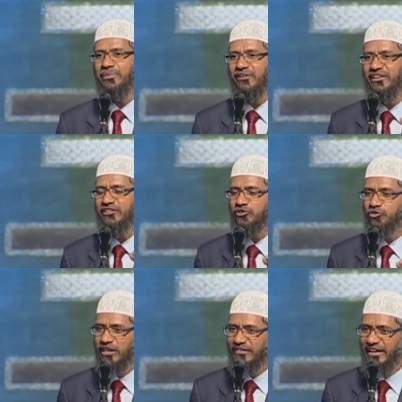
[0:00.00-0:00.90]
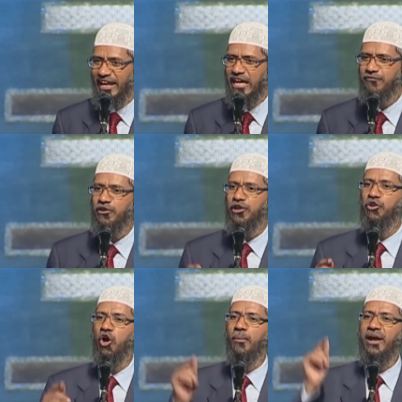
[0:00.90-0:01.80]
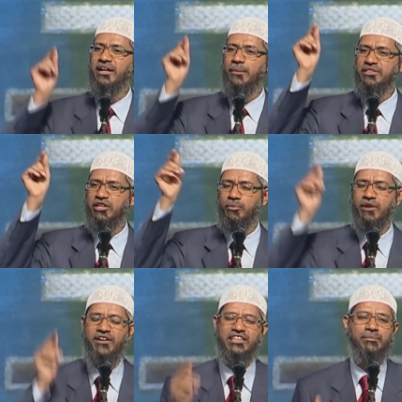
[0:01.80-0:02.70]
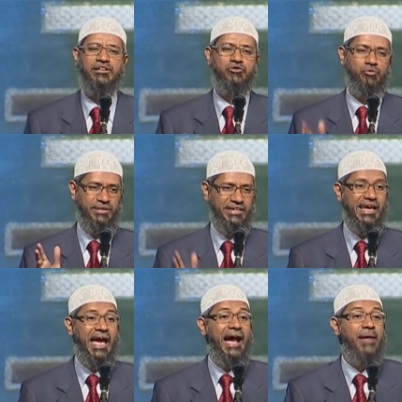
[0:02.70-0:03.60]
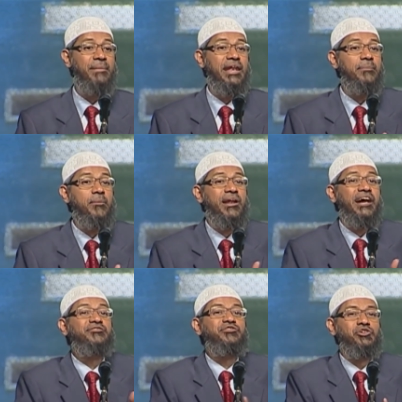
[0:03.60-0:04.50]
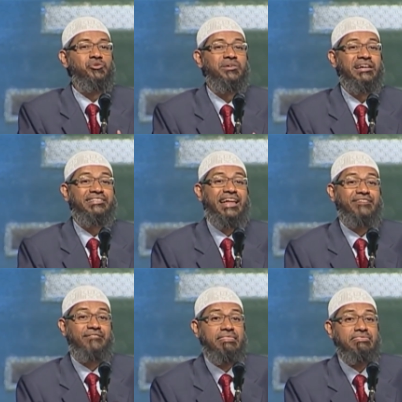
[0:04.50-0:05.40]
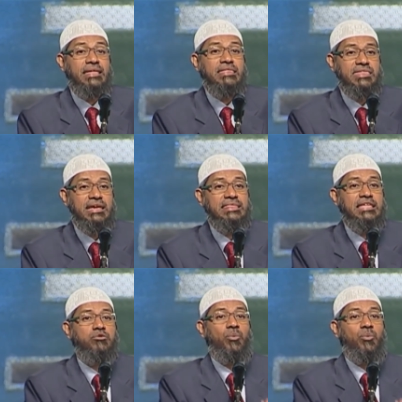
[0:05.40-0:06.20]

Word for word: am the way, the truth, and the life. No man cometh unto my Father but through me. And many people assume that when they say this